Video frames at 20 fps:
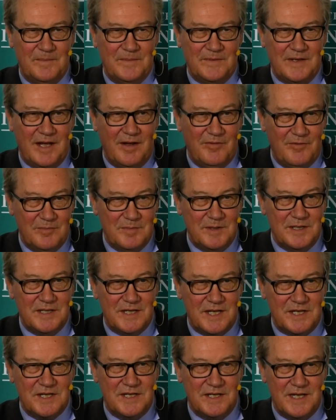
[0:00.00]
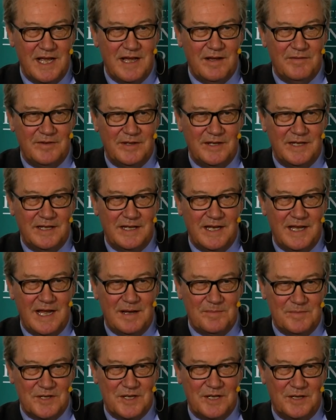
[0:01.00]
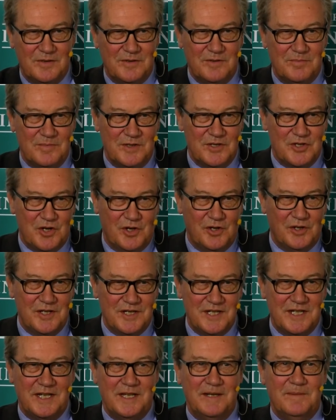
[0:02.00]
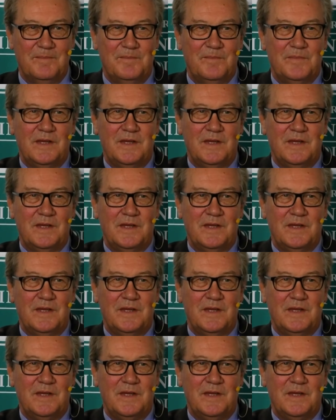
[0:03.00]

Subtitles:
government doesn't have an absolute majority.